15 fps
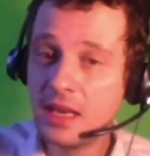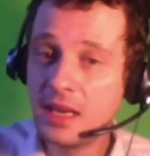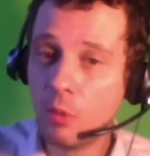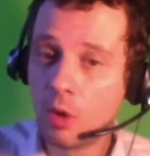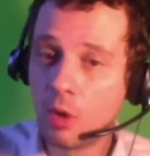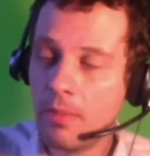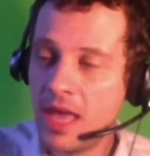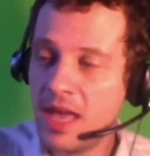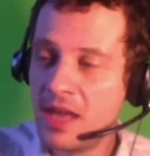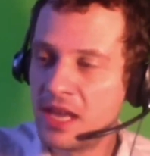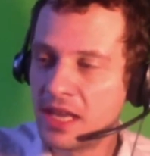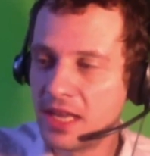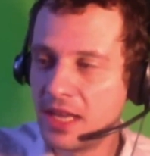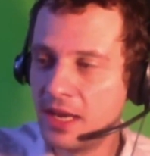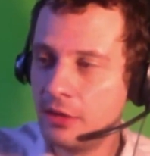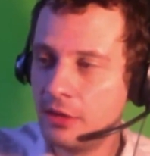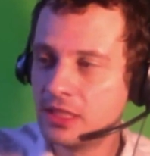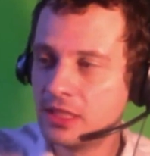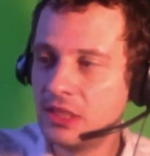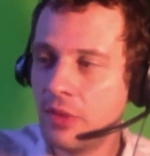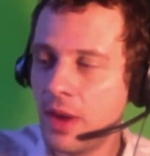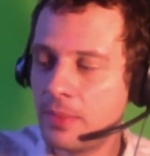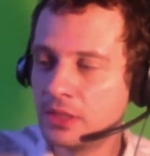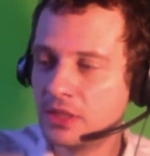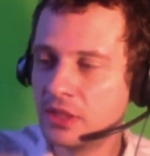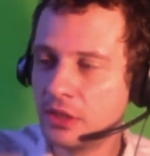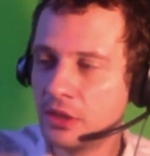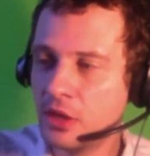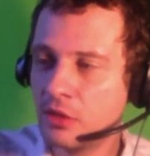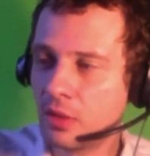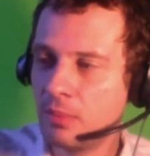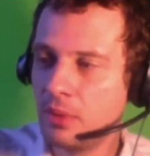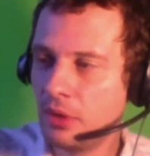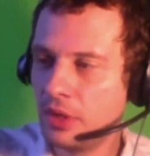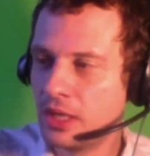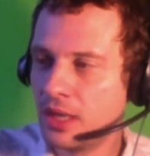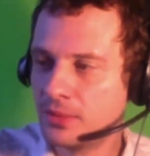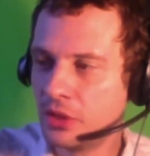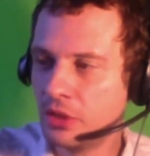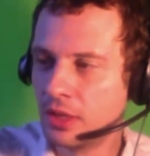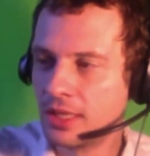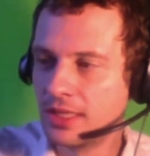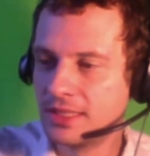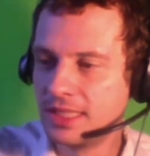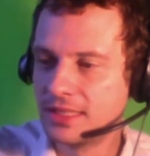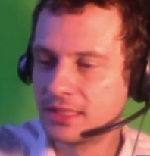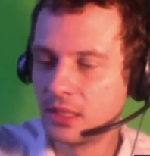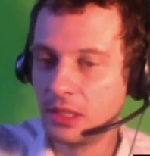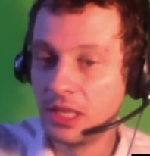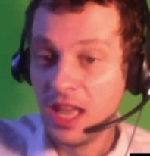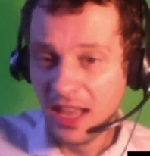more manic, and I don't see weapons, so you know we're building up to it because he's like,